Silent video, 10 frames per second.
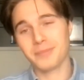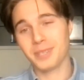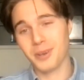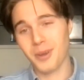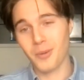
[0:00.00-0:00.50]

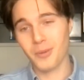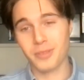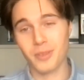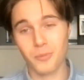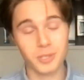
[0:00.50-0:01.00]
You know,
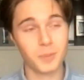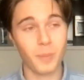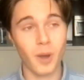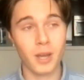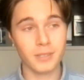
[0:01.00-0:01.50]
the
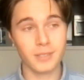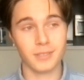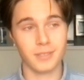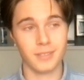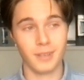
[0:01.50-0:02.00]

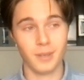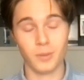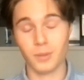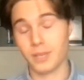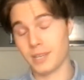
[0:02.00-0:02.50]
response
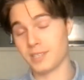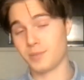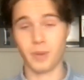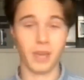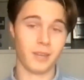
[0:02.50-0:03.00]
has
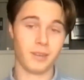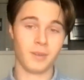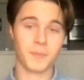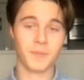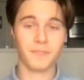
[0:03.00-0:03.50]
been
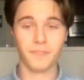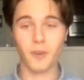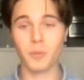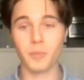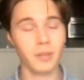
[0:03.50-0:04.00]

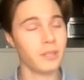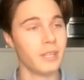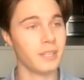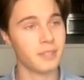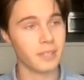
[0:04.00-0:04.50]
far beyond
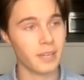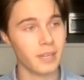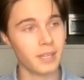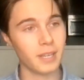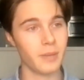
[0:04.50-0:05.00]
anything
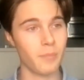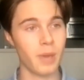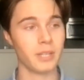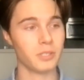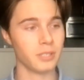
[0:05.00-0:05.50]
I
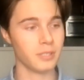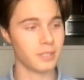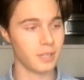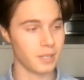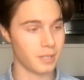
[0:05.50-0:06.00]
imagined,
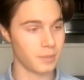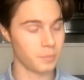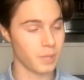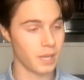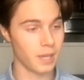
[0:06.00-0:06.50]

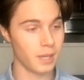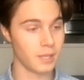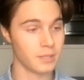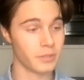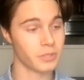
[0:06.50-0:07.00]

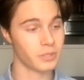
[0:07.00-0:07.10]
and